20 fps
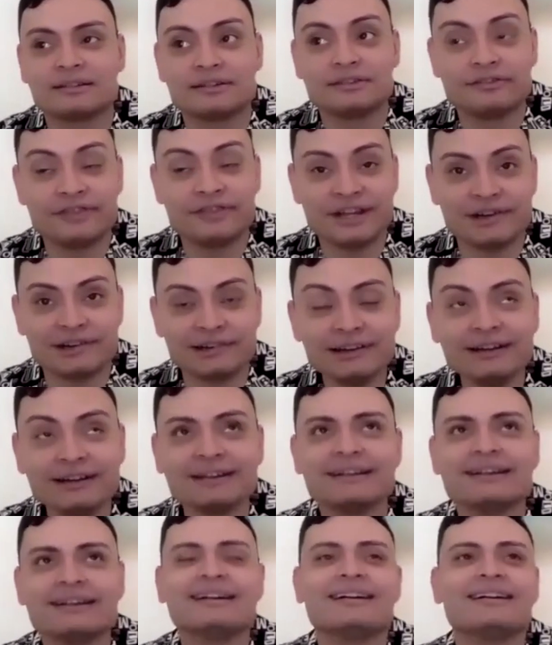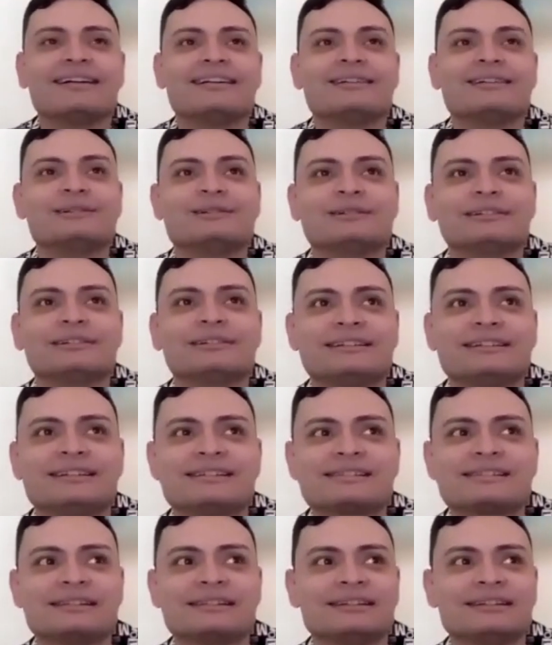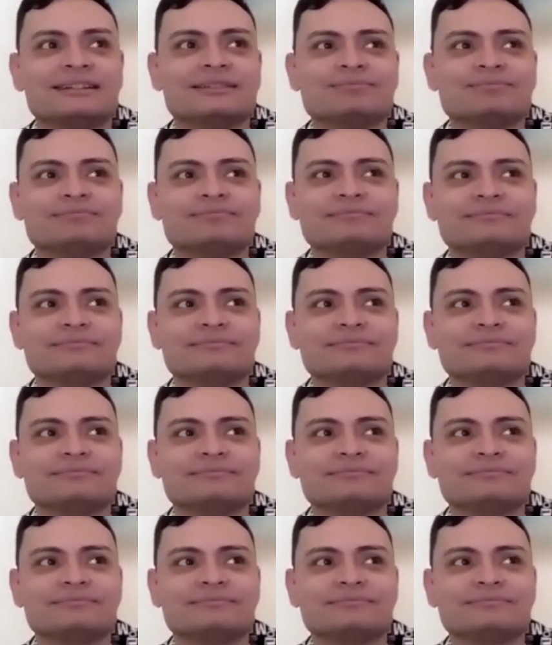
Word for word: Fear? Oh goodness. Um,